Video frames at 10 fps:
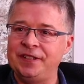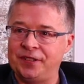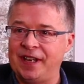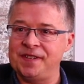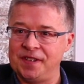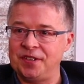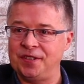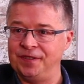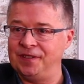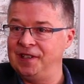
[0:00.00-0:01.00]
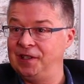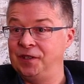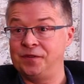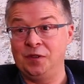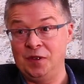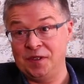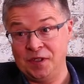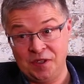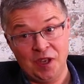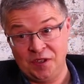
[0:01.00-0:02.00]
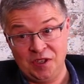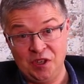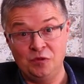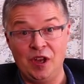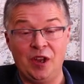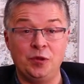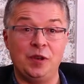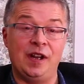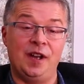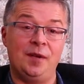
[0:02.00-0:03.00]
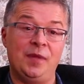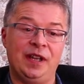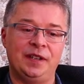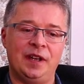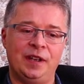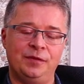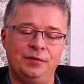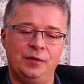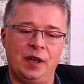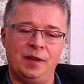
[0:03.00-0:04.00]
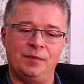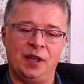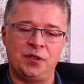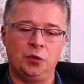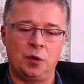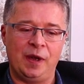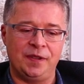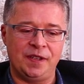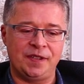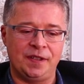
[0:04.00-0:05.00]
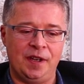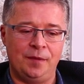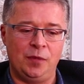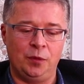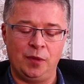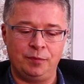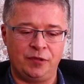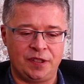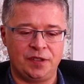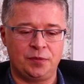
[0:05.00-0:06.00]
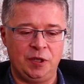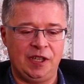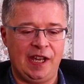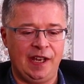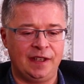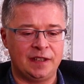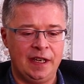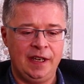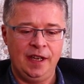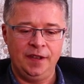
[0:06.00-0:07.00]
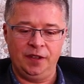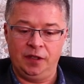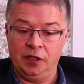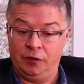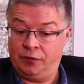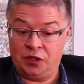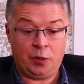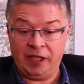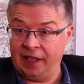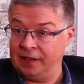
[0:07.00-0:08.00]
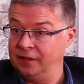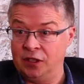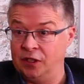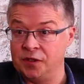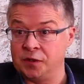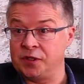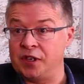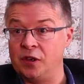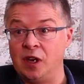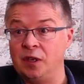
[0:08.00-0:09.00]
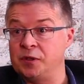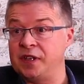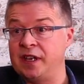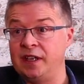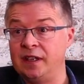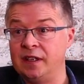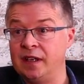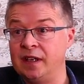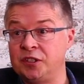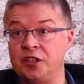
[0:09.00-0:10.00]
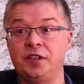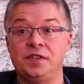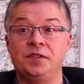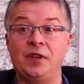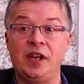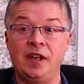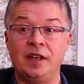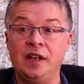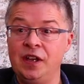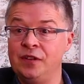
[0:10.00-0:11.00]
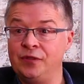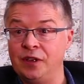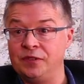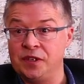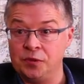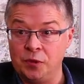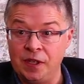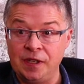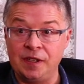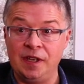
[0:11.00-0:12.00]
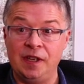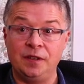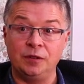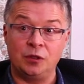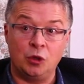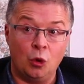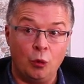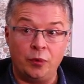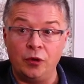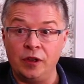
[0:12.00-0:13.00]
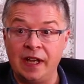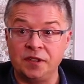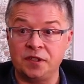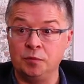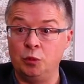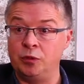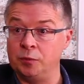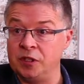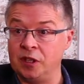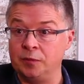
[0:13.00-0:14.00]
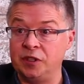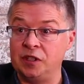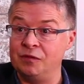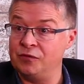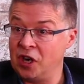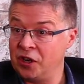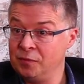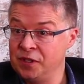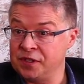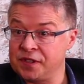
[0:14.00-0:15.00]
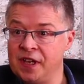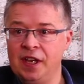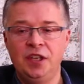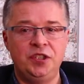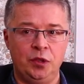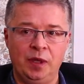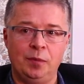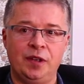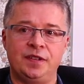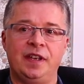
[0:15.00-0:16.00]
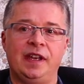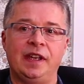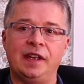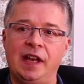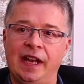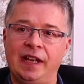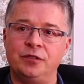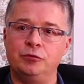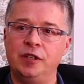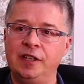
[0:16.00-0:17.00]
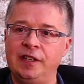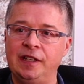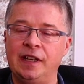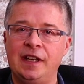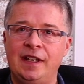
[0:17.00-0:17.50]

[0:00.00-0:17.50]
transition in the last few years, as you know, and I talk about this on my presence weekend, that you know, for 28 years or so, I was a chartered surveyor, 5 days a week in corporate and small property company environments, doing my thing, and really